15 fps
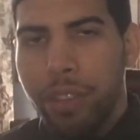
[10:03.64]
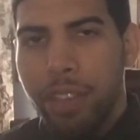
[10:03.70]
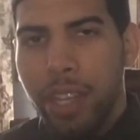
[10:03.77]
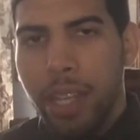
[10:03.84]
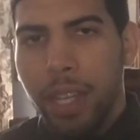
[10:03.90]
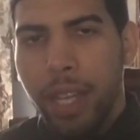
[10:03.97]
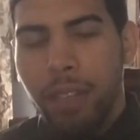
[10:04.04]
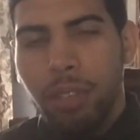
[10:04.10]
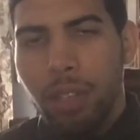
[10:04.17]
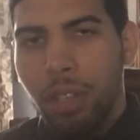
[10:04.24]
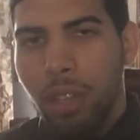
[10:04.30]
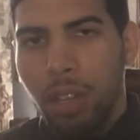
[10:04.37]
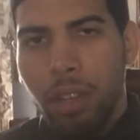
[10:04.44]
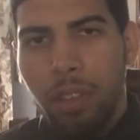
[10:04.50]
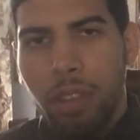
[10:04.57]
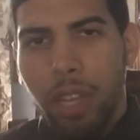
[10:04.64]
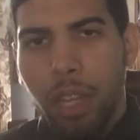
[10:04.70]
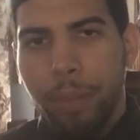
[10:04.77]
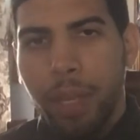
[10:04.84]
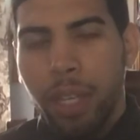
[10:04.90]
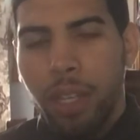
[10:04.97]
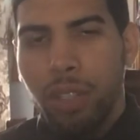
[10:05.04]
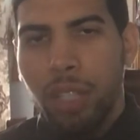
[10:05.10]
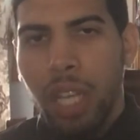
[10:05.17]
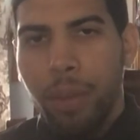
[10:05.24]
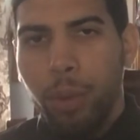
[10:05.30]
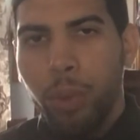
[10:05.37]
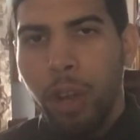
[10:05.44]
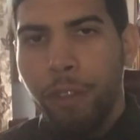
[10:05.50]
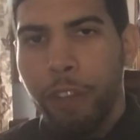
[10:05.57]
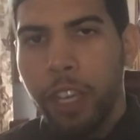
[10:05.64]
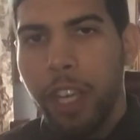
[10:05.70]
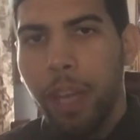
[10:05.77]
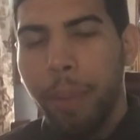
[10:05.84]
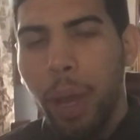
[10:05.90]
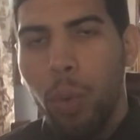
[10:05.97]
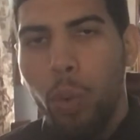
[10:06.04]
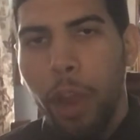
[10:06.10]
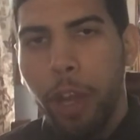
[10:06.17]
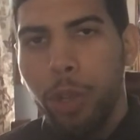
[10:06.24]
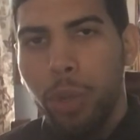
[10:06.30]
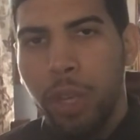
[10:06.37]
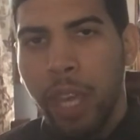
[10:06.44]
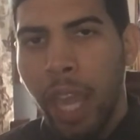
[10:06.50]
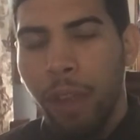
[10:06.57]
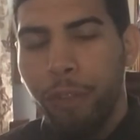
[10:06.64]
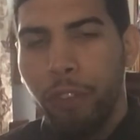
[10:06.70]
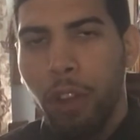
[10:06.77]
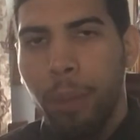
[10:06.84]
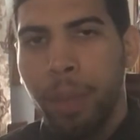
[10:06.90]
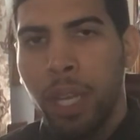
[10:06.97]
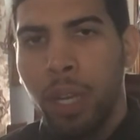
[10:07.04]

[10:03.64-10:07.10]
thing, it's a good thing because you never want to forget about where you came from